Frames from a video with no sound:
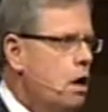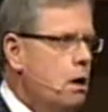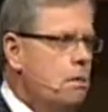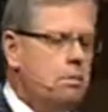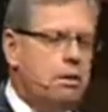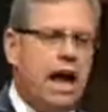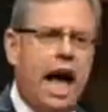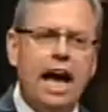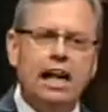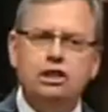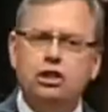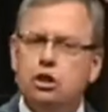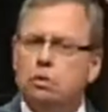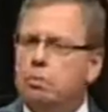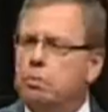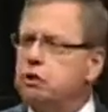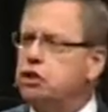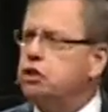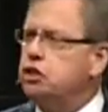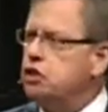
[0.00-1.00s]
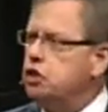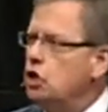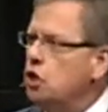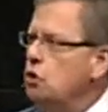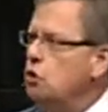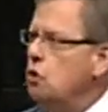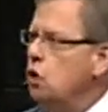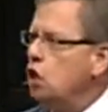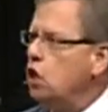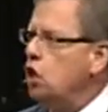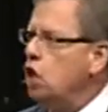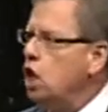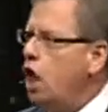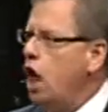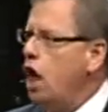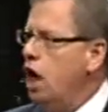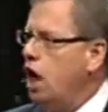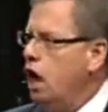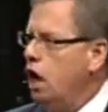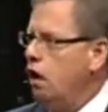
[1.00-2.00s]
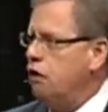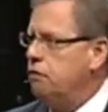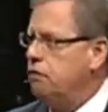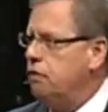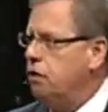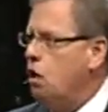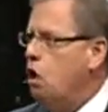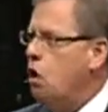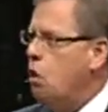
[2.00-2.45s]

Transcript: But as you pursue love,